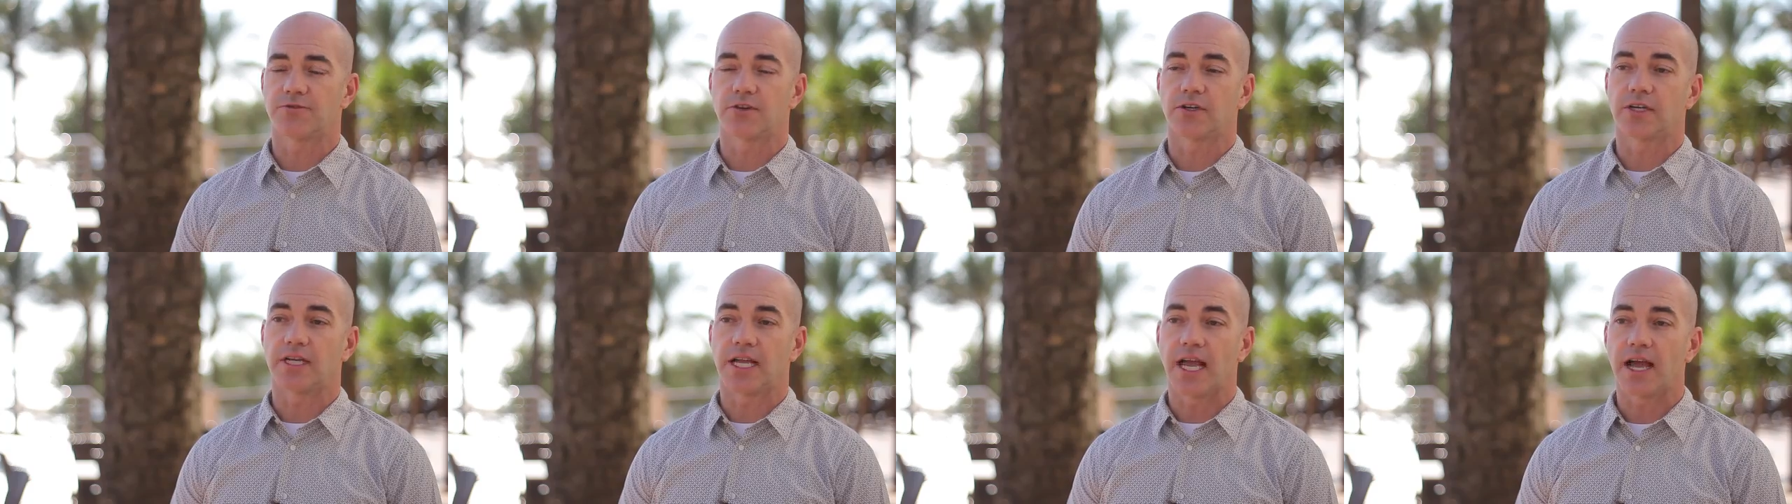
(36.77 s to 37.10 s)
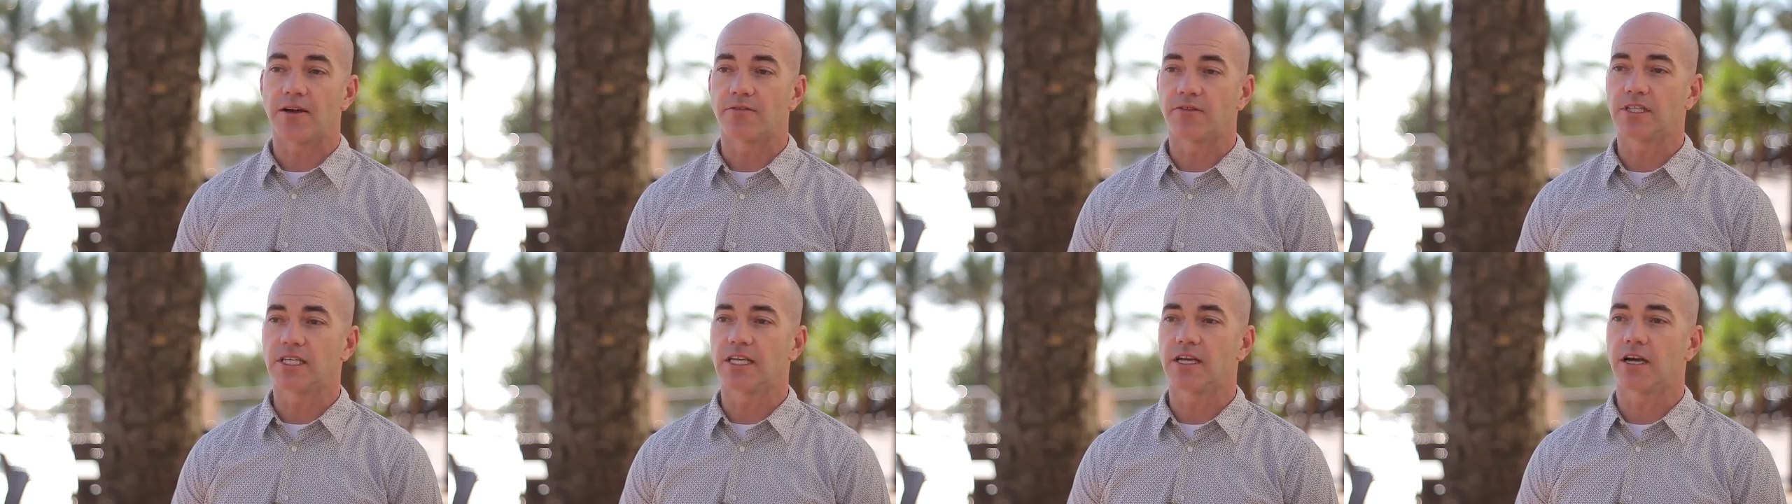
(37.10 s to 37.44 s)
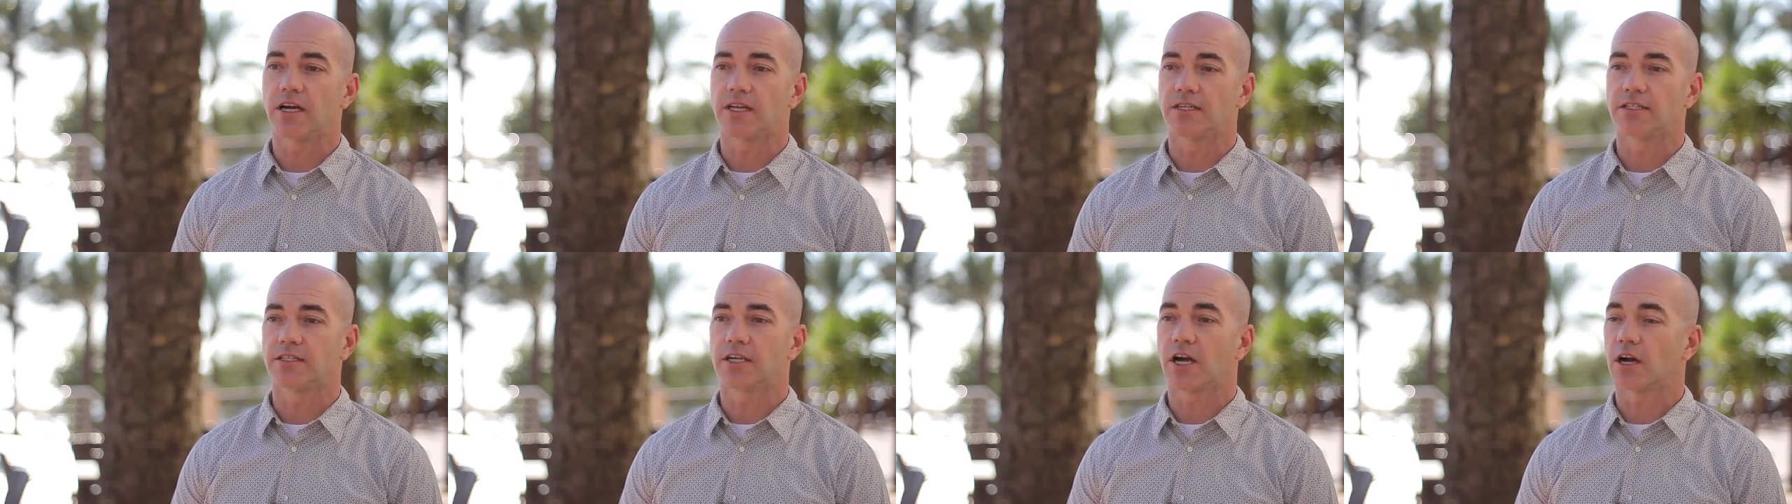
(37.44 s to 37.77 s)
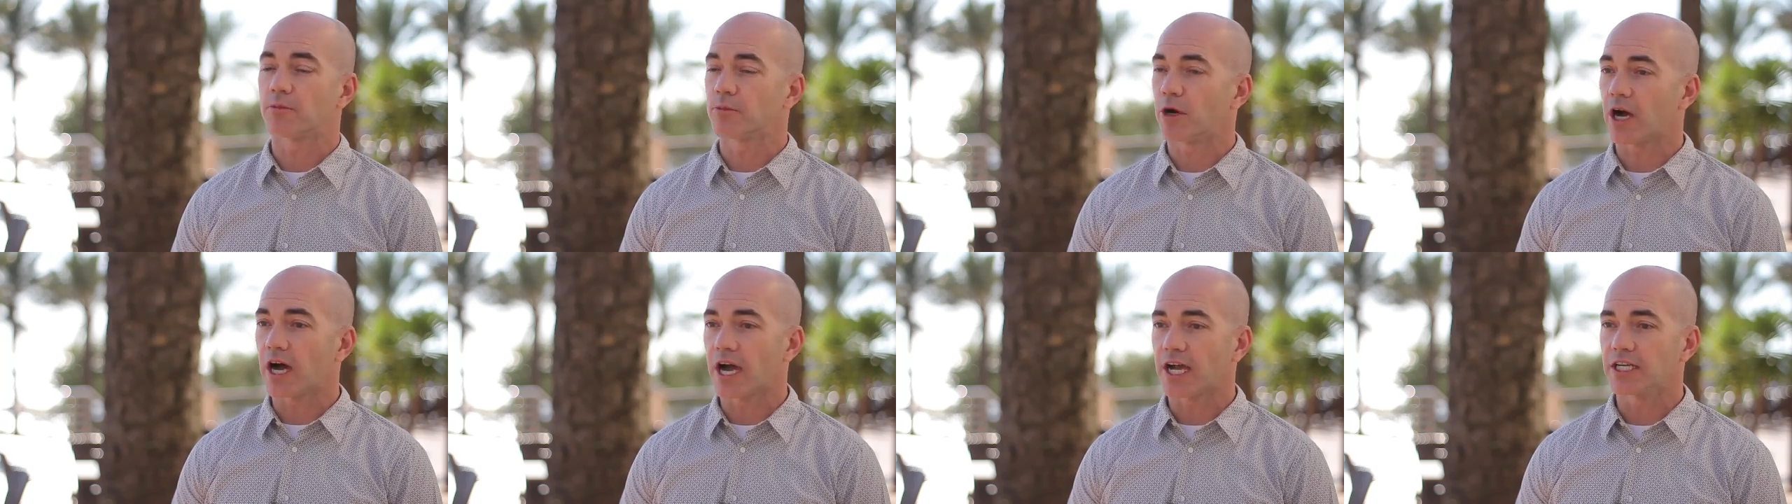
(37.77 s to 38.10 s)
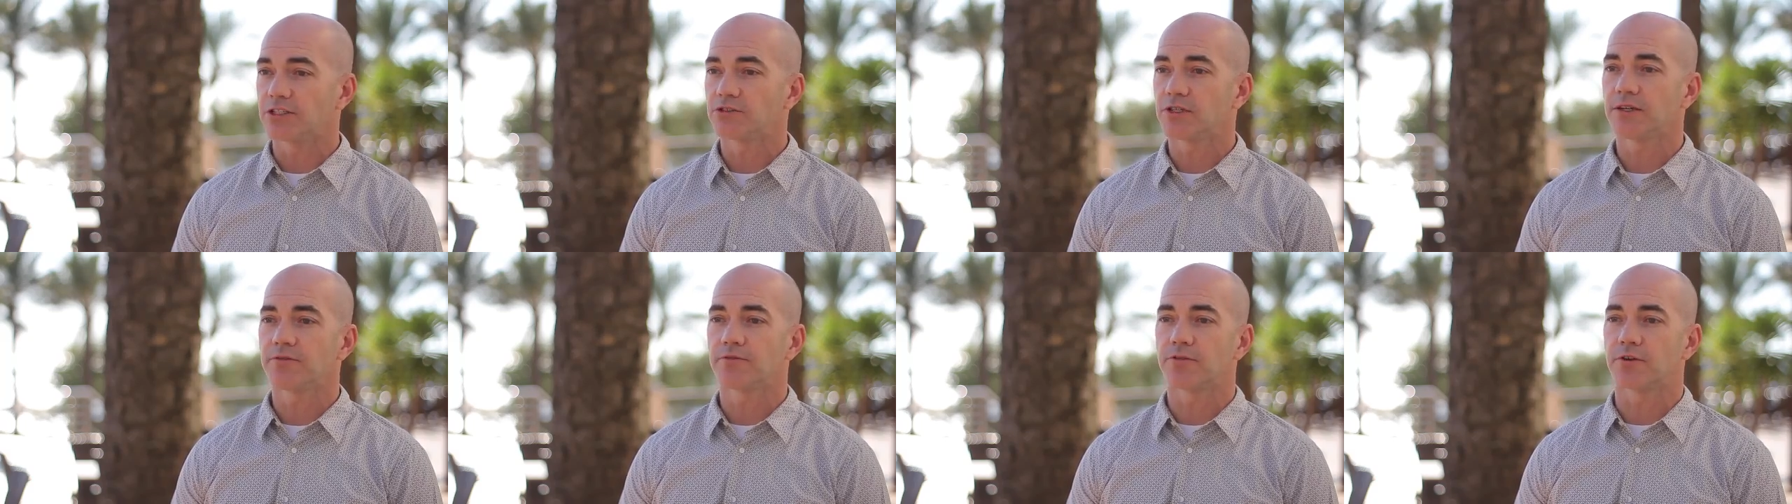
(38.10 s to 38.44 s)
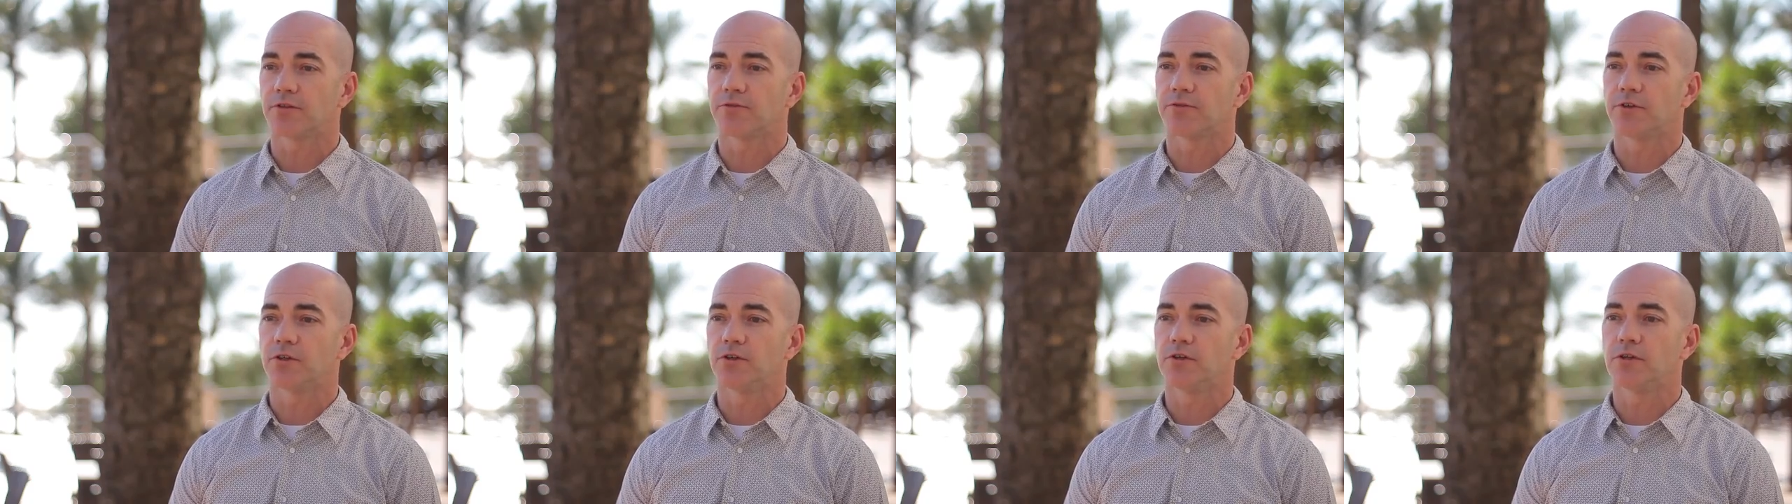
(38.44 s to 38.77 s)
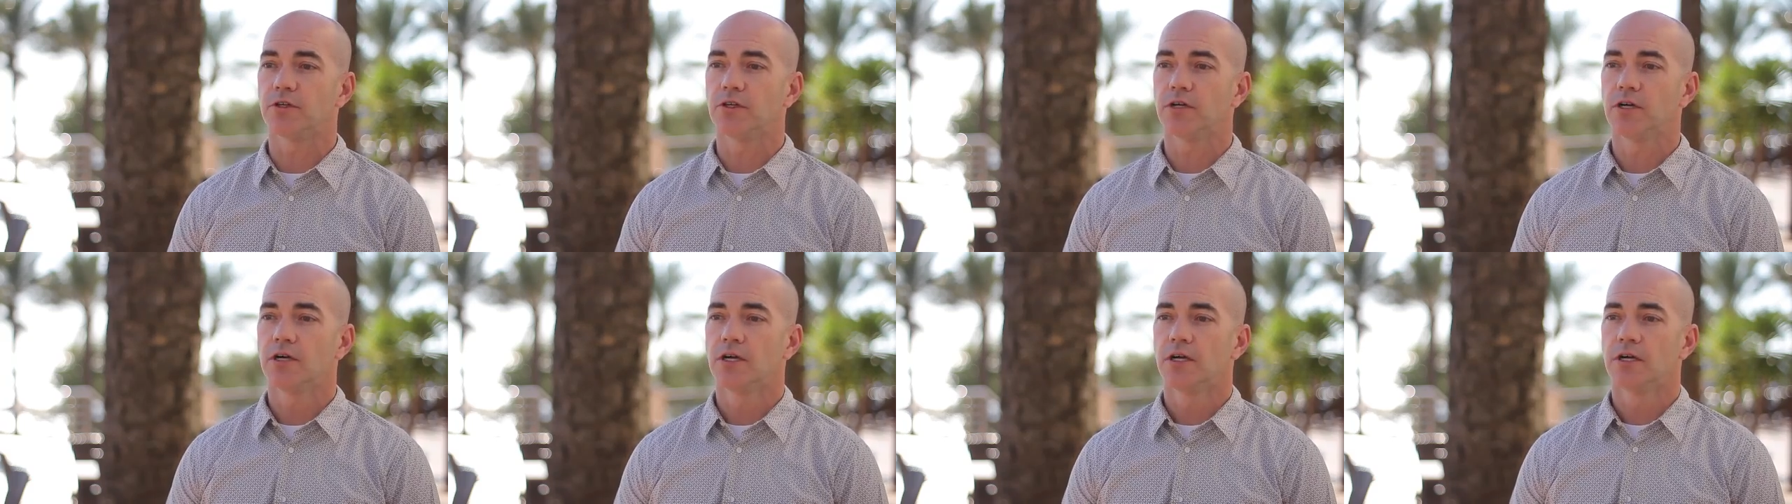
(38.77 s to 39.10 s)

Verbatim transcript: very heavily on carbohydrate for fuel,